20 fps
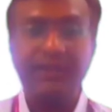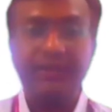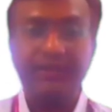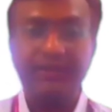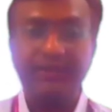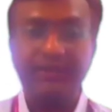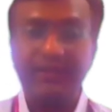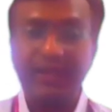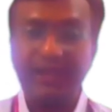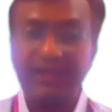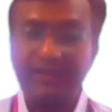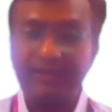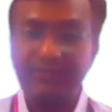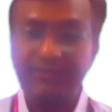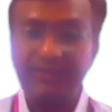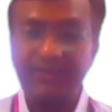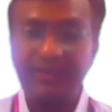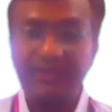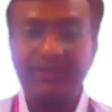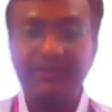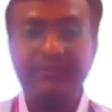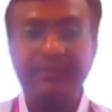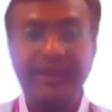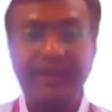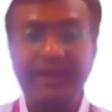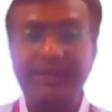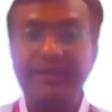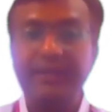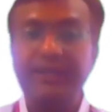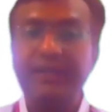This assumption is
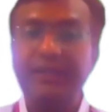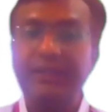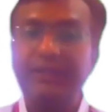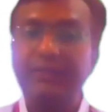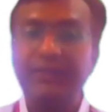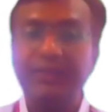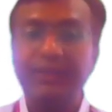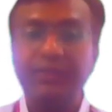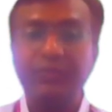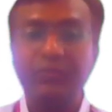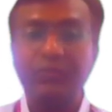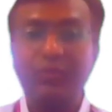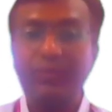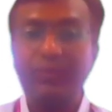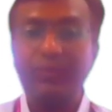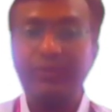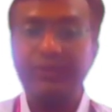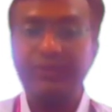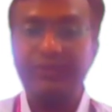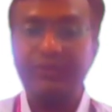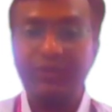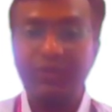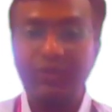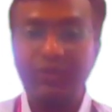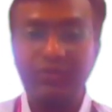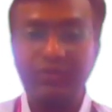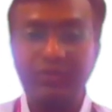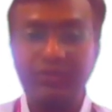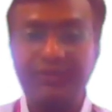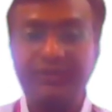valid when the compression
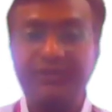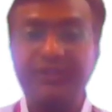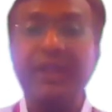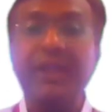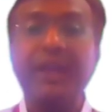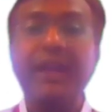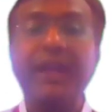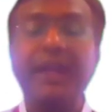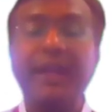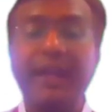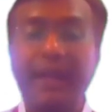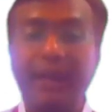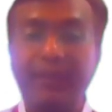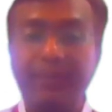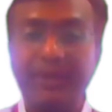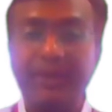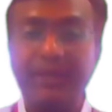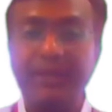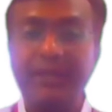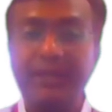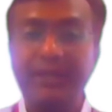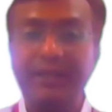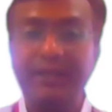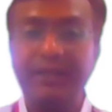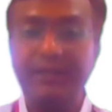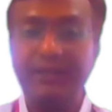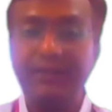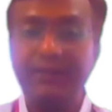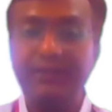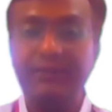occurs rapidly
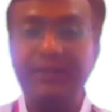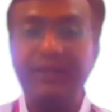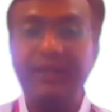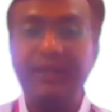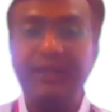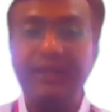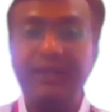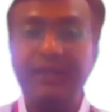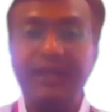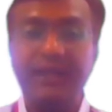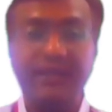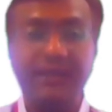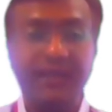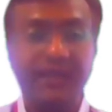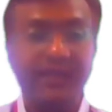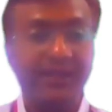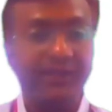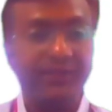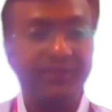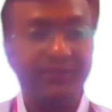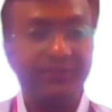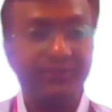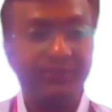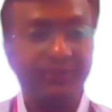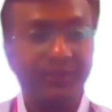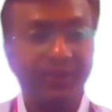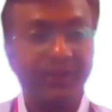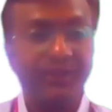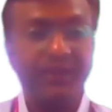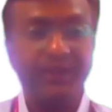enough that there is
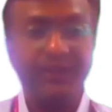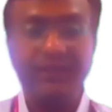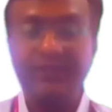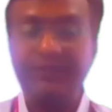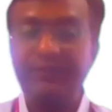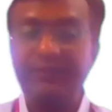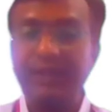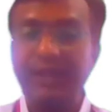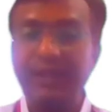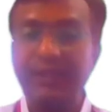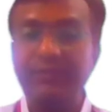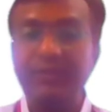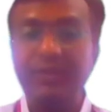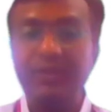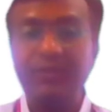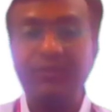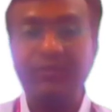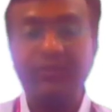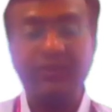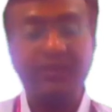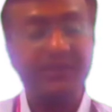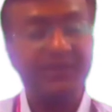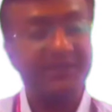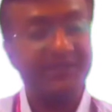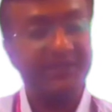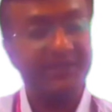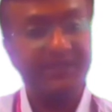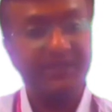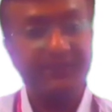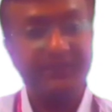not enough time for
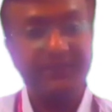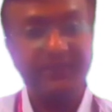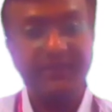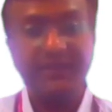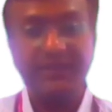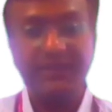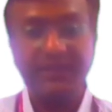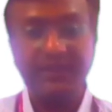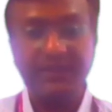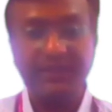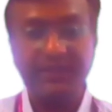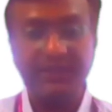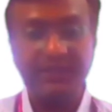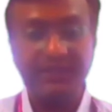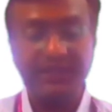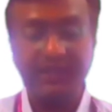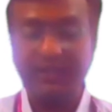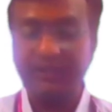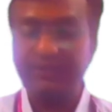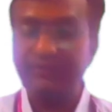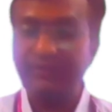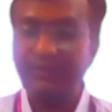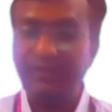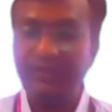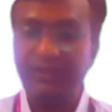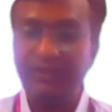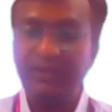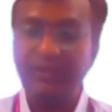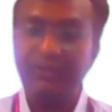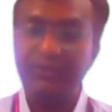significant heat transfer
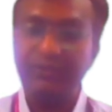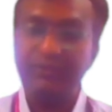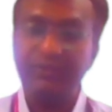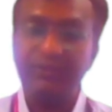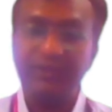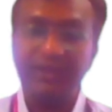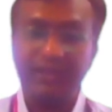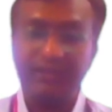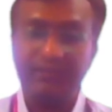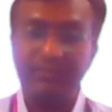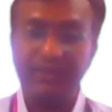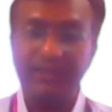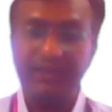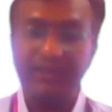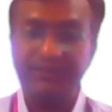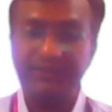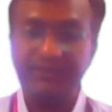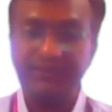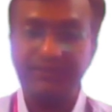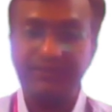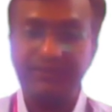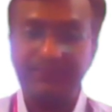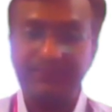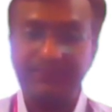to take place.